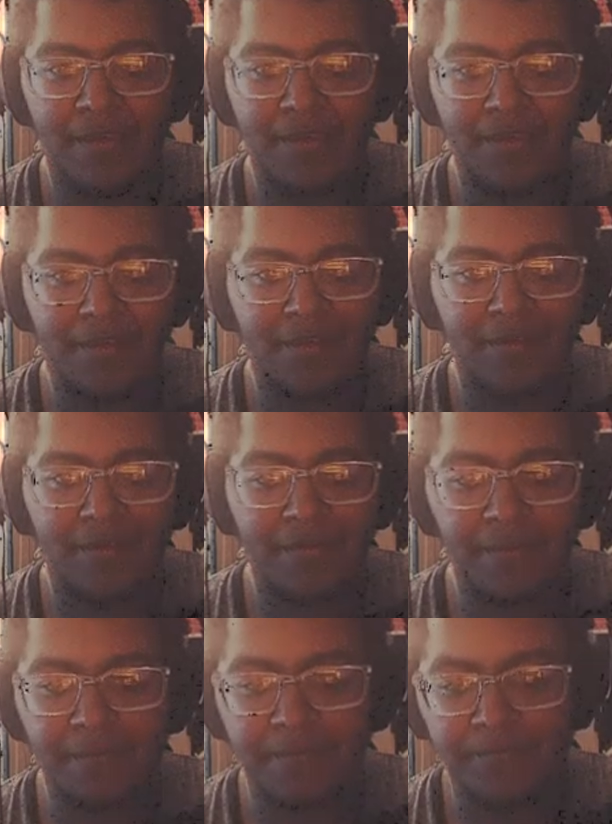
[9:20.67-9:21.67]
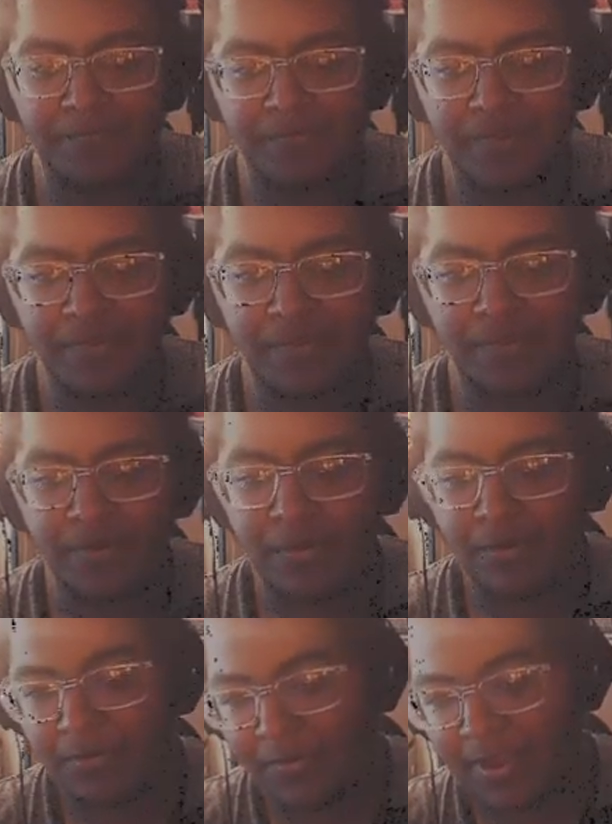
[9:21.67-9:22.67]
Let's see what's out there.
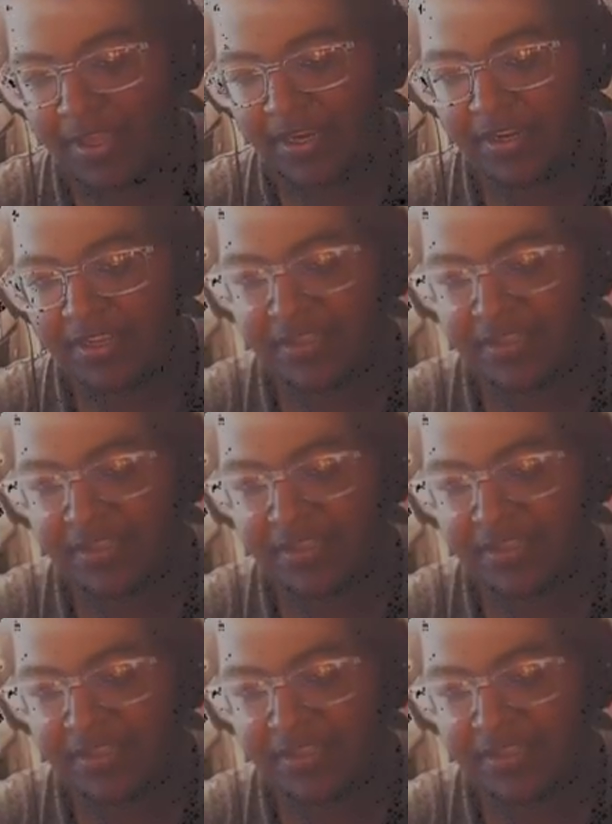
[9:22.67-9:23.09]
All right.